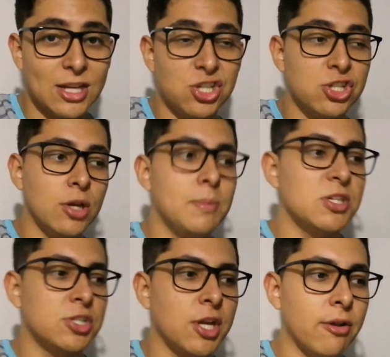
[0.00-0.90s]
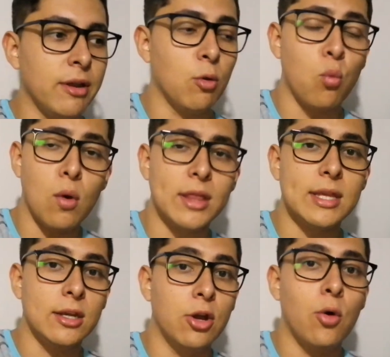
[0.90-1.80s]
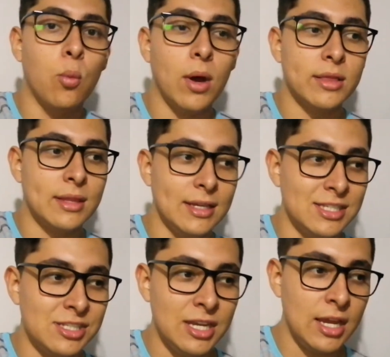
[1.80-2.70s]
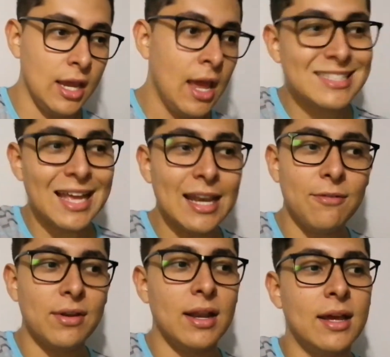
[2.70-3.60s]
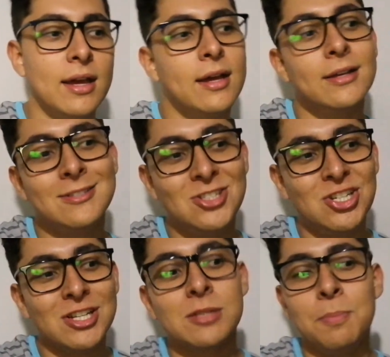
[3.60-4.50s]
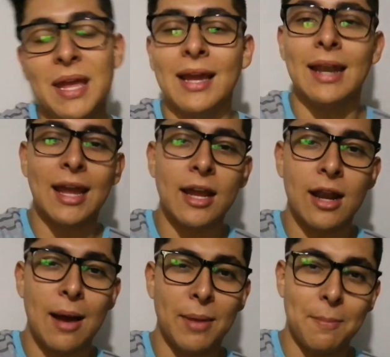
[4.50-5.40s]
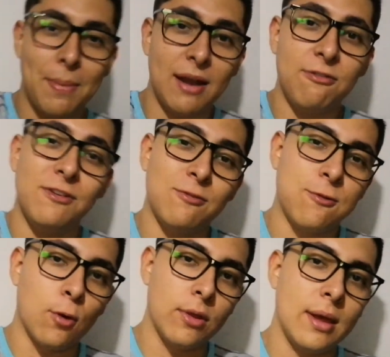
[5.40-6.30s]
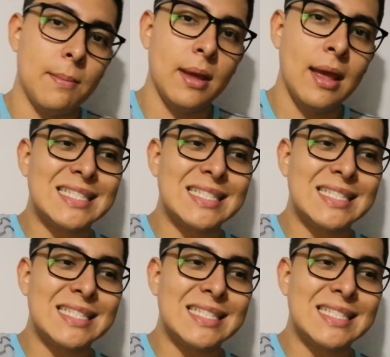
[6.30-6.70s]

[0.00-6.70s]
They should be sharing what they know, what they see. It's not even just being an economic benefit for them.